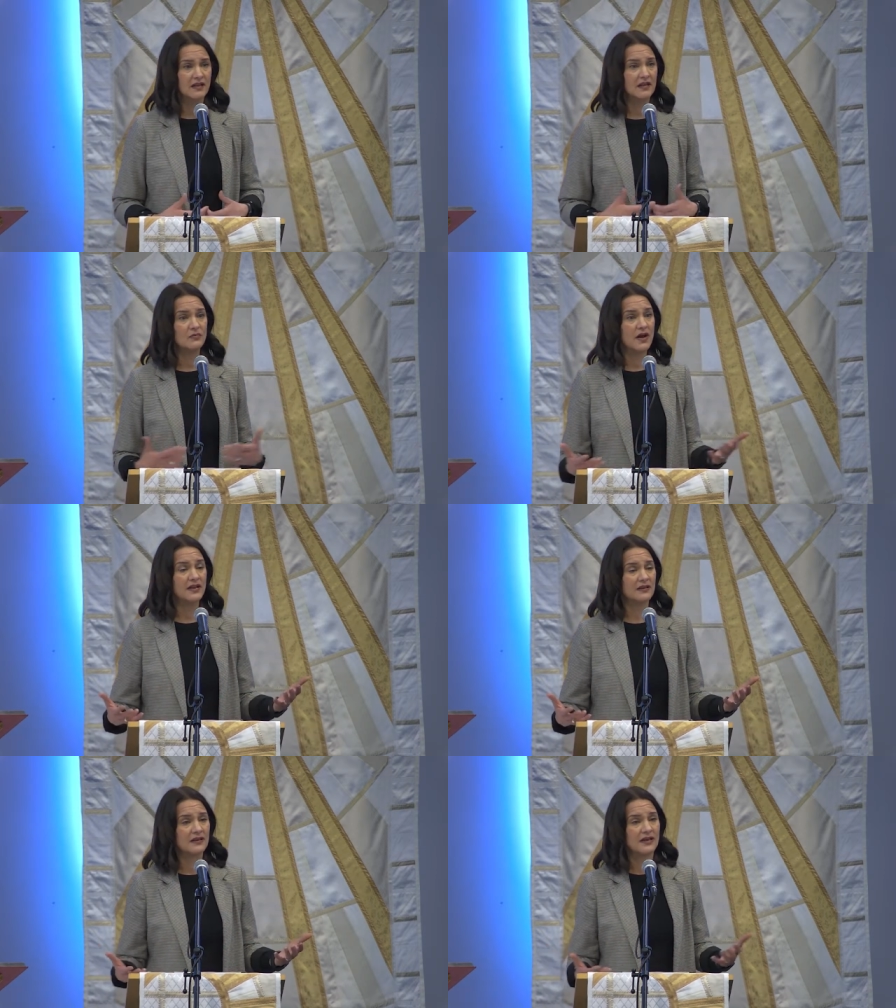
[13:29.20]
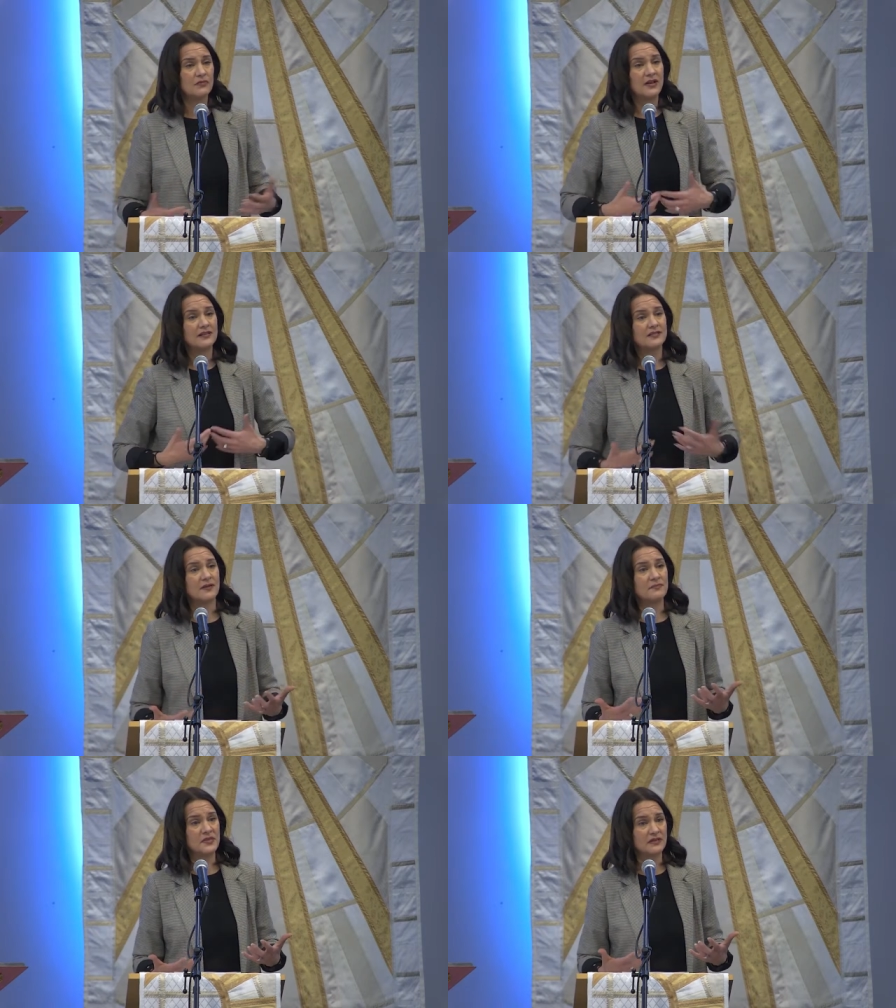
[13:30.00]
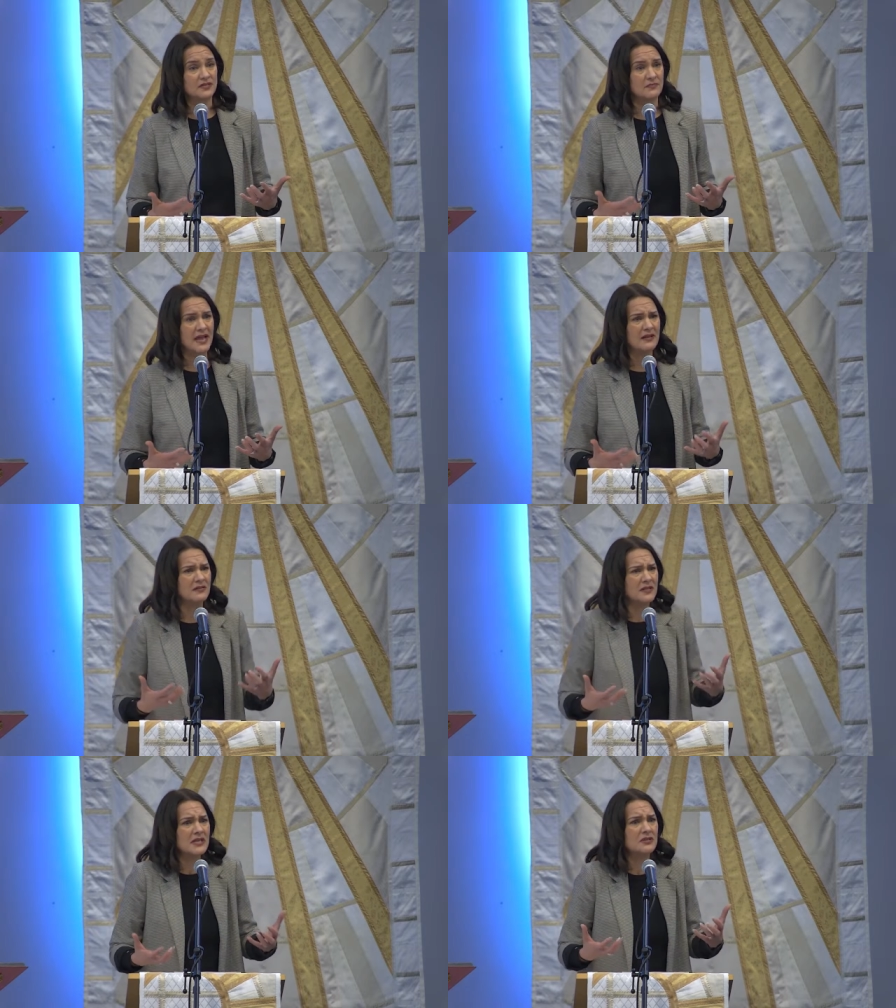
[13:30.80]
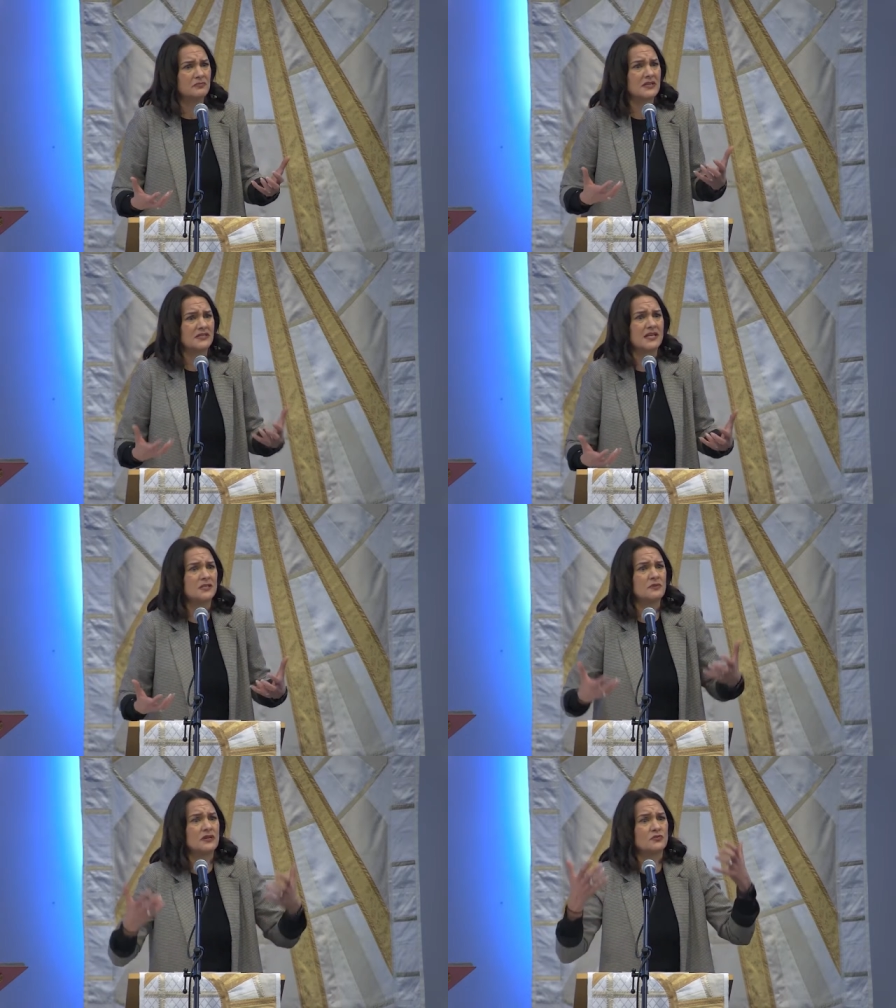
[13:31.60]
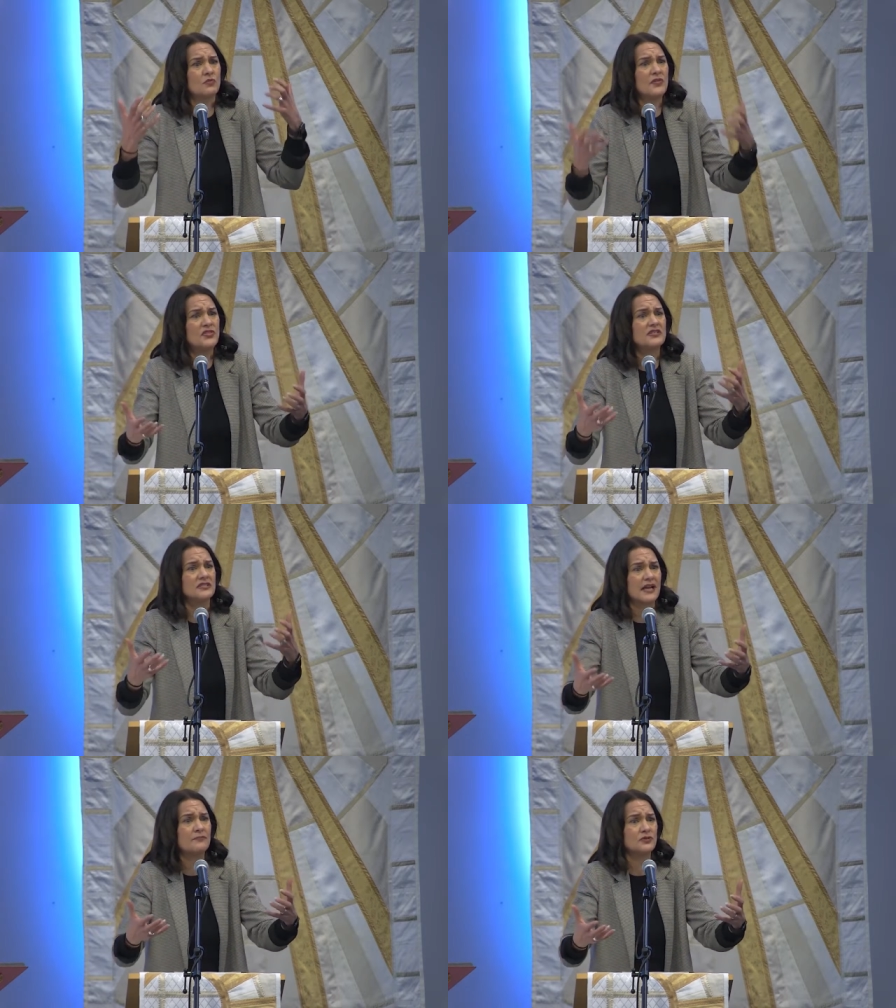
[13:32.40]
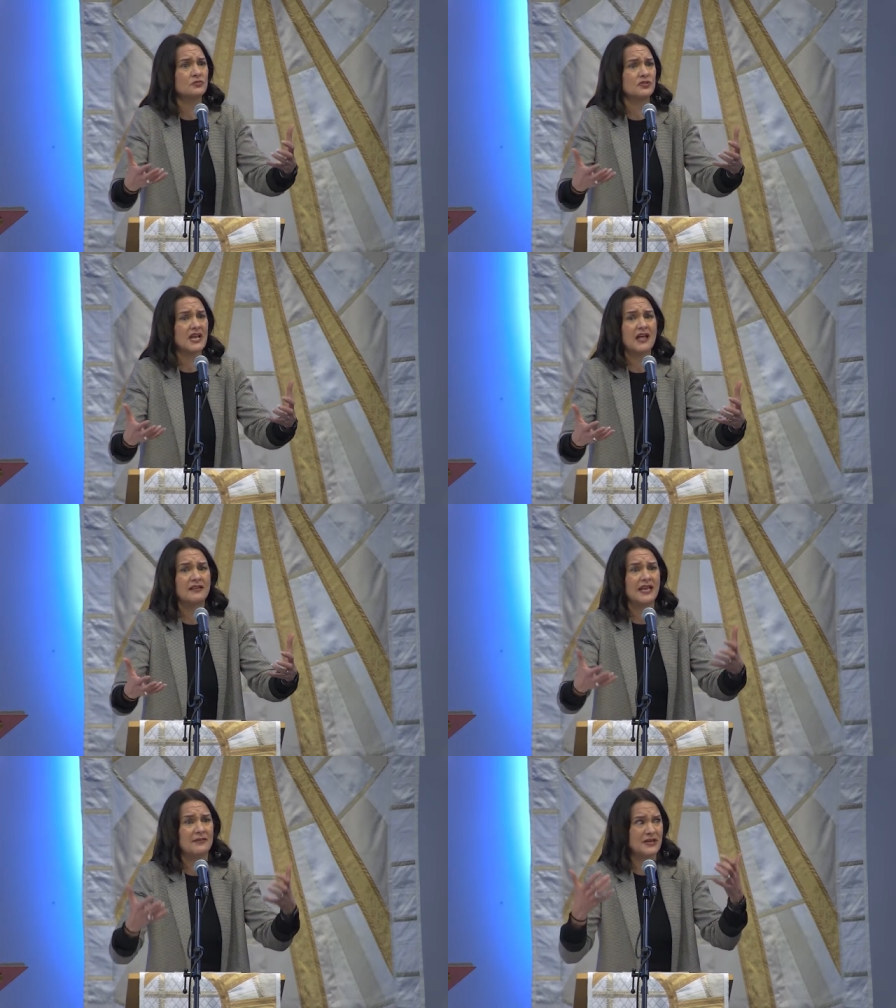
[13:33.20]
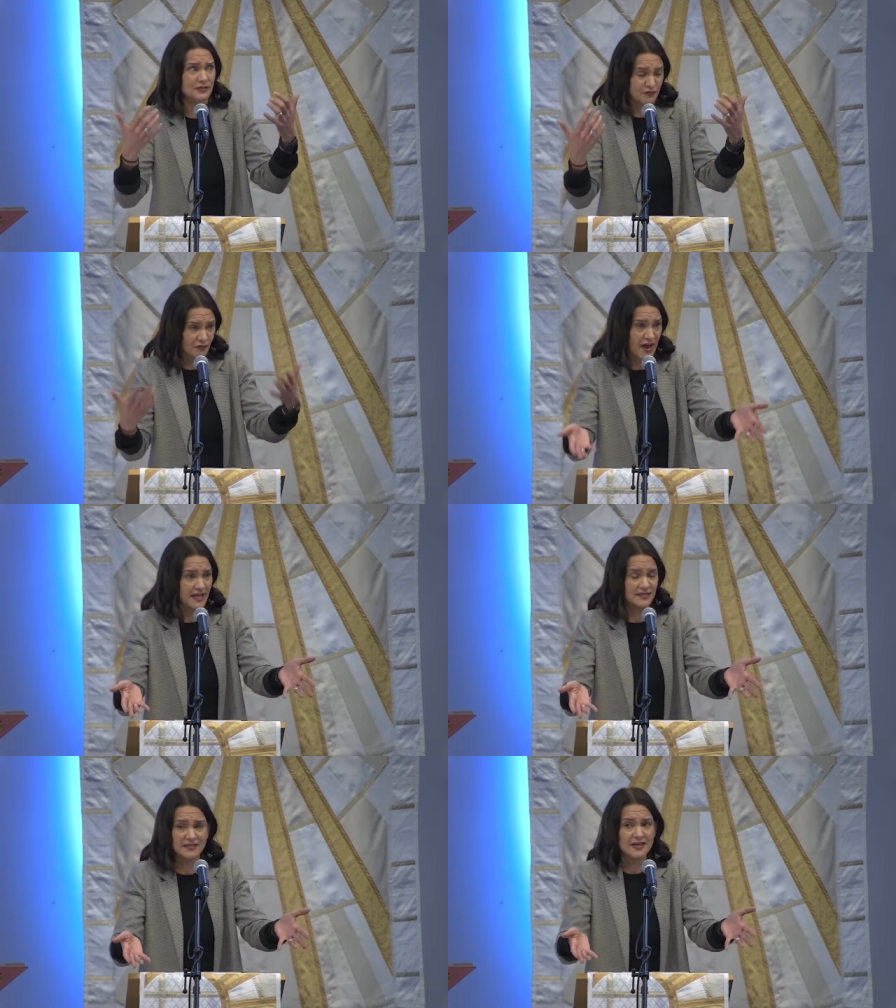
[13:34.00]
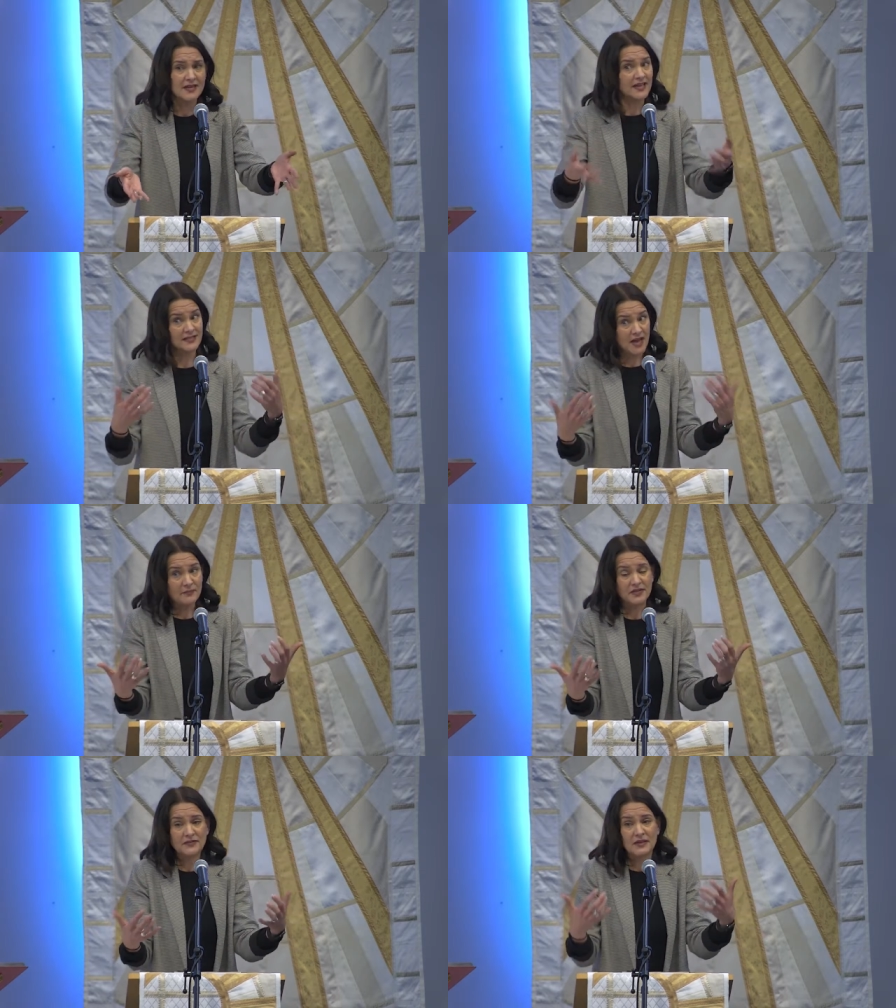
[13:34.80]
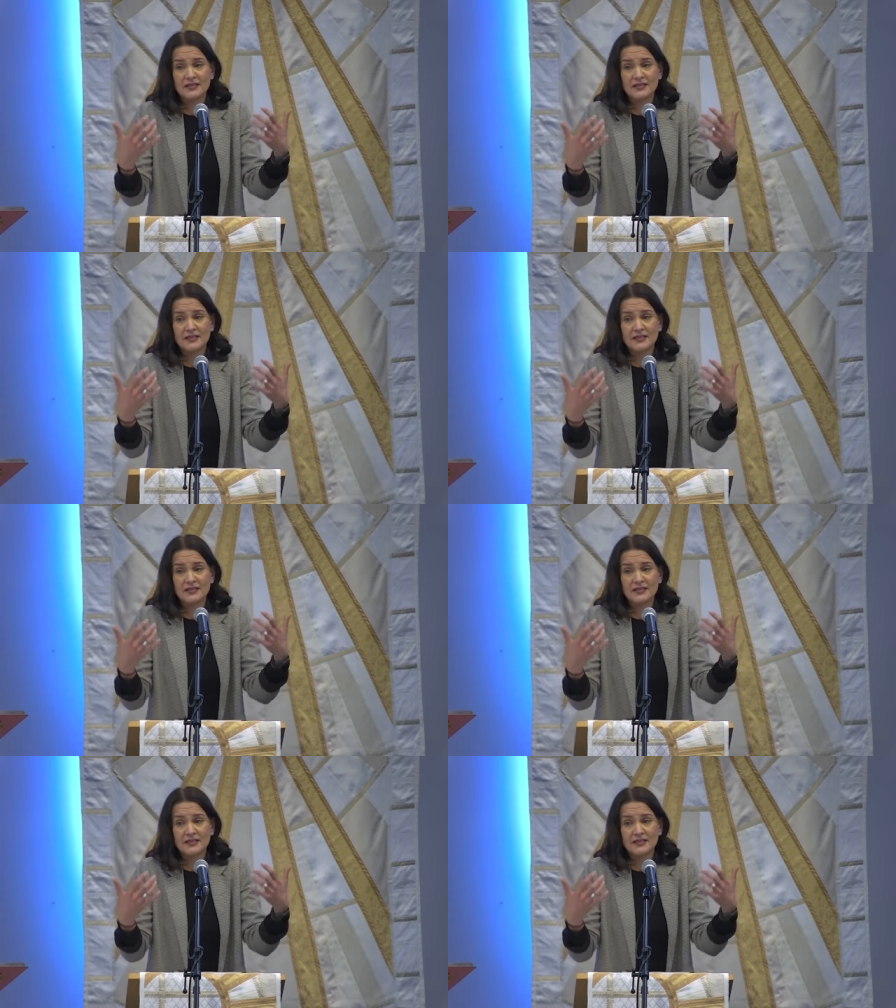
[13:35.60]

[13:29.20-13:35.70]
He wanted, he wanted something to make a little bit of sense because what the disciples were telling him, his friends, he's not believing it.